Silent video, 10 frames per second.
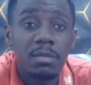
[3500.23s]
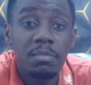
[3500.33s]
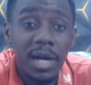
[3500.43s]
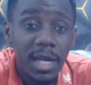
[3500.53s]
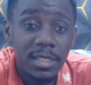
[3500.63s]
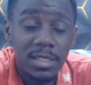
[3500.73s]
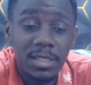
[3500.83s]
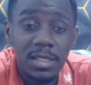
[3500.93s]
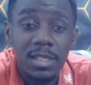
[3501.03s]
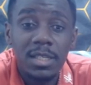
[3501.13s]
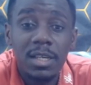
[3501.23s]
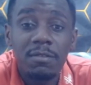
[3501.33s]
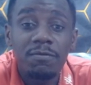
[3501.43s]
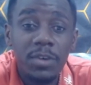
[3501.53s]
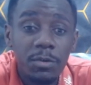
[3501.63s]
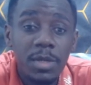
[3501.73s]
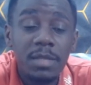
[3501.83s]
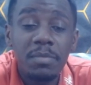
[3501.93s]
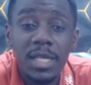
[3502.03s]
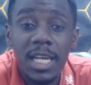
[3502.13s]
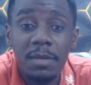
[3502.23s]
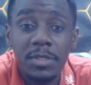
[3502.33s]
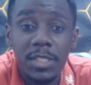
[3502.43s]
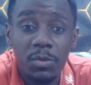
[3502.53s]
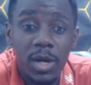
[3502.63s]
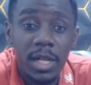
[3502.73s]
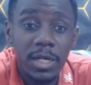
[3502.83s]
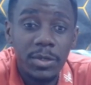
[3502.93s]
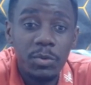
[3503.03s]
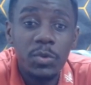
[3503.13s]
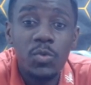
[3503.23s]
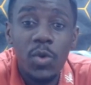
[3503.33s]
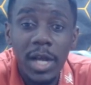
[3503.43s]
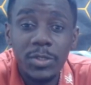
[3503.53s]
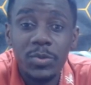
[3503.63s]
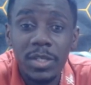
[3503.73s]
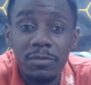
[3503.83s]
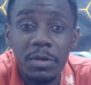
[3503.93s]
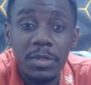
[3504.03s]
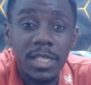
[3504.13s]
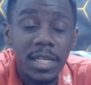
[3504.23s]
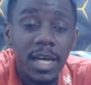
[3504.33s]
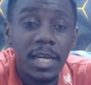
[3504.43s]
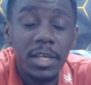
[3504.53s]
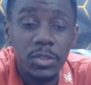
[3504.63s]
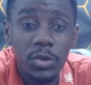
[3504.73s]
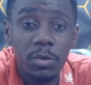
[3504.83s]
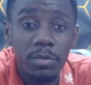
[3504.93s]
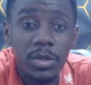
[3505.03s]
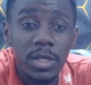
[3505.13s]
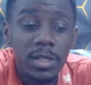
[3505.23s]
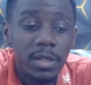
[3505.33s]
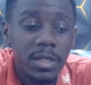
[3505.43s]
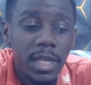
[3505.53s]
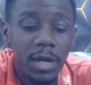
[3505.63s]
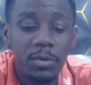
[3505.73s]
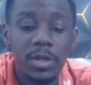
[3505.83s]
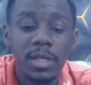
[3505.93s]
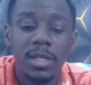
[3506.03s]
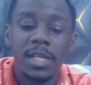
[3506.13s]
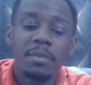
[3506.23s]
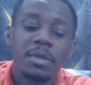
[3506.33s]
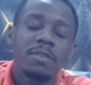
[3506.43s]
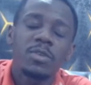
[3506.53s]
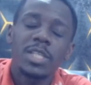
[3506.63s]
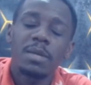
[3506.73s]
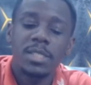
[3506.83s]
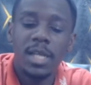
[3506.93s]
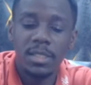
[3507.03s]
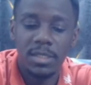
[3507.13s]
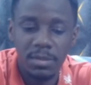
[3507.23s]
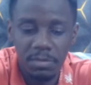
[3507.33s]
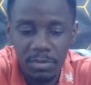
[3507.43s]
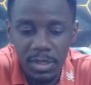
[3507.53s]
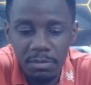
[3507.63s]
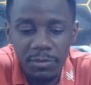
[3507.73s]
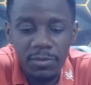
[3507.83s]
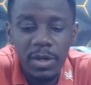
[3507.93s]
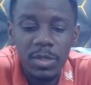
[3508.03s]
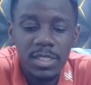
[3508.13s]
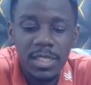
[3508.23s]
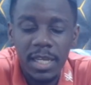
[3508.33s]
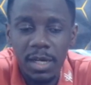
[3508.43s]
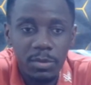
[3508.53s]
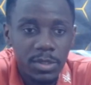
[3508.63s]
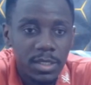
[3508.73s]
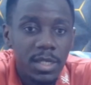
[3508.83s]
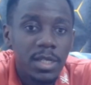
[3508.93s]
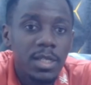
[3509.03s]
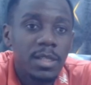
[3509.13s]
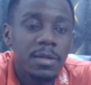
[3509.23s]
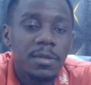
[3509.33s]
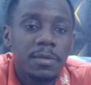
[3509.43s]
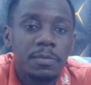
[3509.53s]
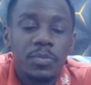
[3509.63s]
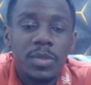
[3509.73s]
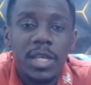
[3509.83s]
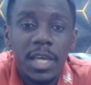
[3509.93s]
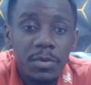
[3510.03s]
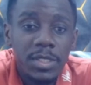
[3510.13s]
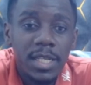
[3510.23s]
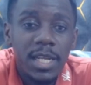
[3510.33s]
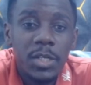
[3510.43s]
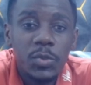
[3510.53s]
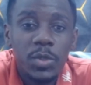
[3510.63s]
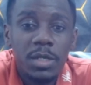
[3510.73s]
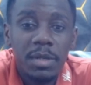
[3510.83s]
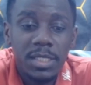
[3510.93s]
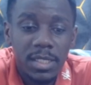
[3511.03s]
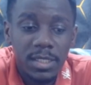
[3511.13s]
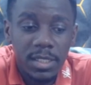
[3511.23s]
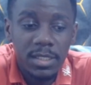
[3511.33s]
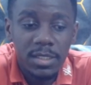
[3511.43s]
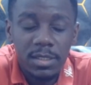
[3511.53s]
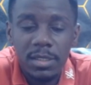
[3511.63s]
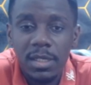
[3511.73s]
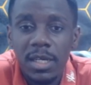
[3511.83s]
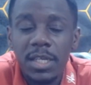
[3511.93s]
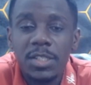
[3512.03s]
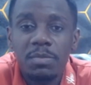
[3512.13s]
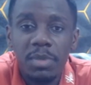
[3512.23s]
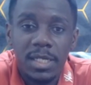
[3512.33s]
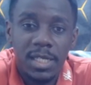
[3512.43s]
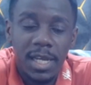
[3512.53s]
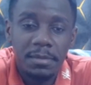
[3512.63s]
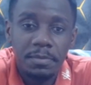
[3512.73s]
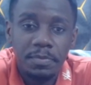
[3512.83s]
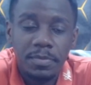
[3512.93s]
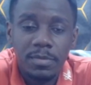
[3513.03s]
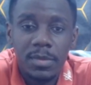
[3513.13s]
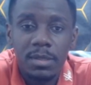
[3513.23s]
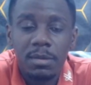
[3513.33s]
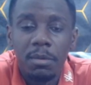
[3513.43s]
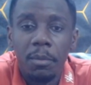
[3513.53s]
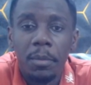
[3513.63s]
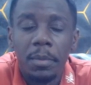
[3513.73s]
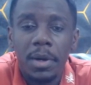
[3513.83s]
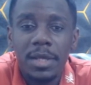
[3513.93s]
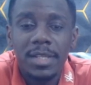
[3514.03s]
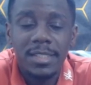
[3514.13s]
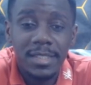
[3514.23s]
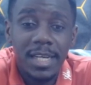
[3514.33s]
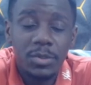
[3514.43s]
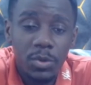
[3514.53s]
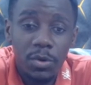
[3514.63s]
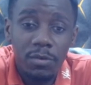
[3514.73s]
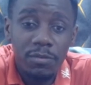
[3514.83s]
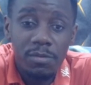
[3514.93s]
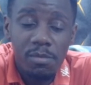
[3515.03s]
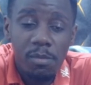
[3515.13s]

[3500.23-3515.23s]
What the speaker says: But very many big clubs in the world will want to give Erik ten Hag a job. Now, let me give you some stats before I really sign out. Erik ten Hag's winning percentage is better than that of